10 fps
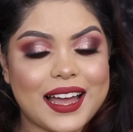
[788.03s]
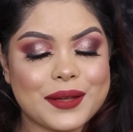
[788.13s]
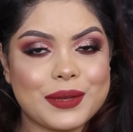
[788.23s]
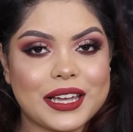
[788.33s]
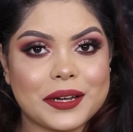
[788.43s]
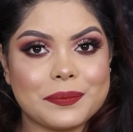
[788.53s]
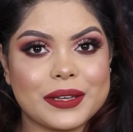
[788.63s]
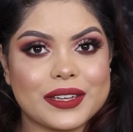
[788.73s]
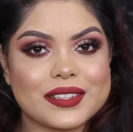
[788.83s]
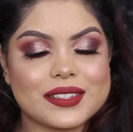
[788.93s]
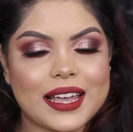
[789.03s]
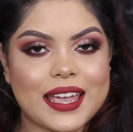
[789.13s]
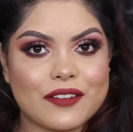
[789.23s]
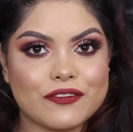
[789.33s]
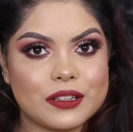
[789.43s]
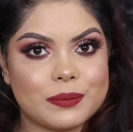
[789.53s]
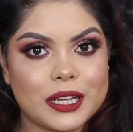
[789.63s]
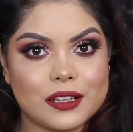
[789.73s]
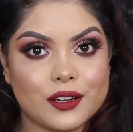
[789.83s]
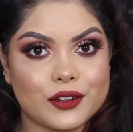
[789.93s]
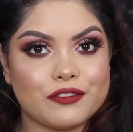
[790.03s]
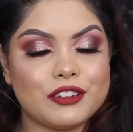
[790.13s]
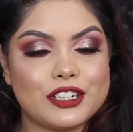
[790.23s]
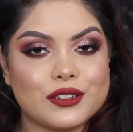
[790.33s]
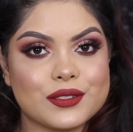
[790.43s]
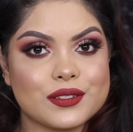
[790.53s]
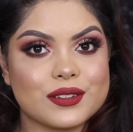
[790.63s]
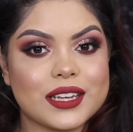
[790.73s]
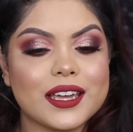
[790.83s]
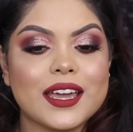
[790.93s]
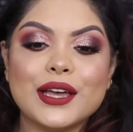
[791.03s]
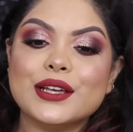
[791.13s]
eye makeup because I am filming a lot of videos today.